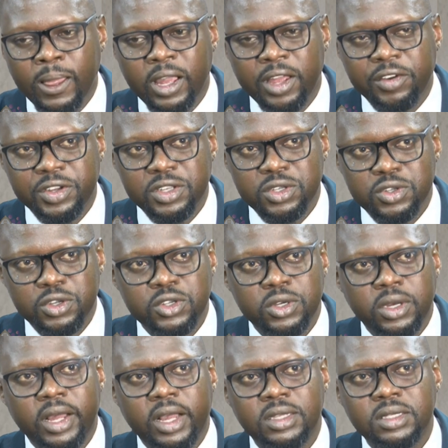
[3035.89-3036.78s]
and
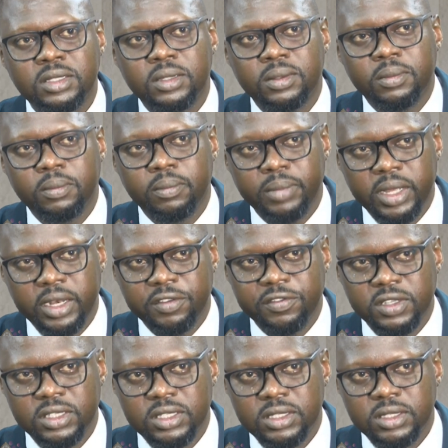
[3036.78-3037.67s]
registration has
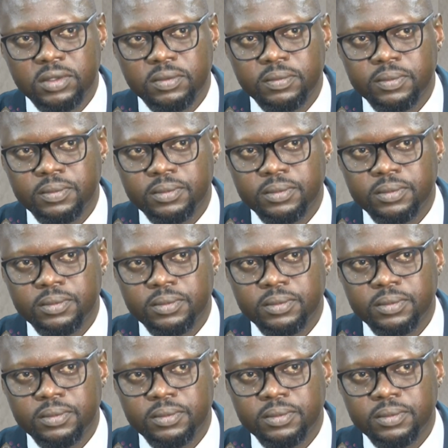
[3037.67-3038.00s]
benefits.